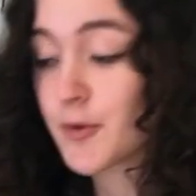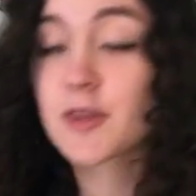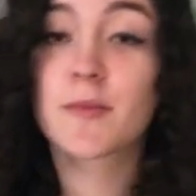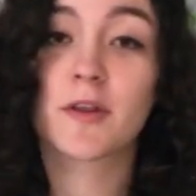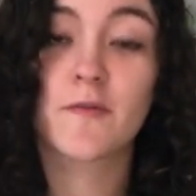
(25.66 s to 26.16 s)
I put
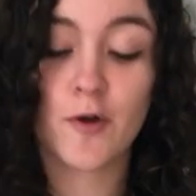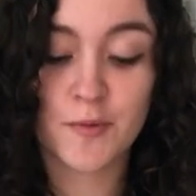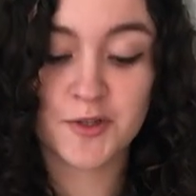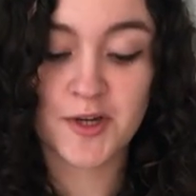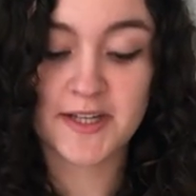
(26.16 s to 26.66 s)
them on the
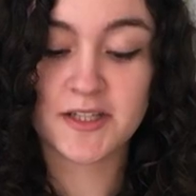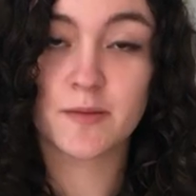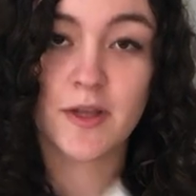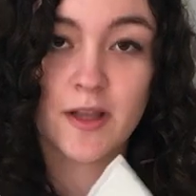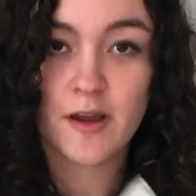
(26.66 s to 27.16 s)
foam and traced
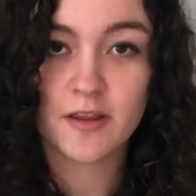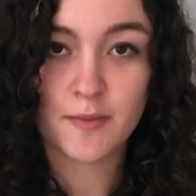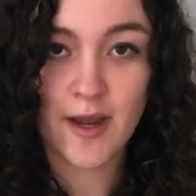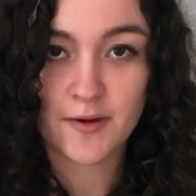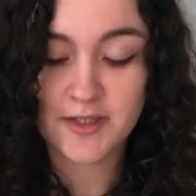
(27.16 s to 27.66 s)
them and cut
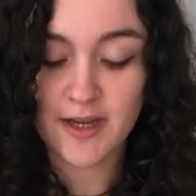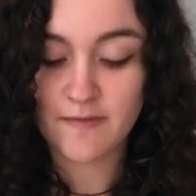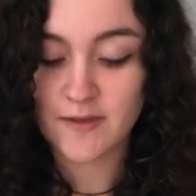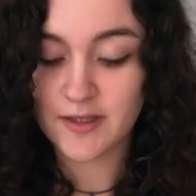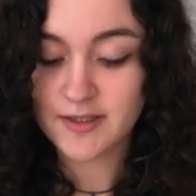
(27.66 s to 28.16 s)
them out to
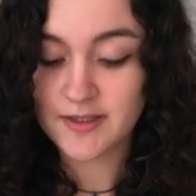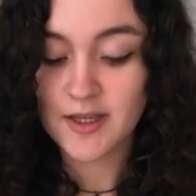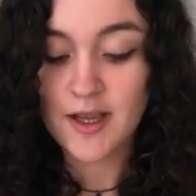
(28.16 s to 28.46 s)
have this.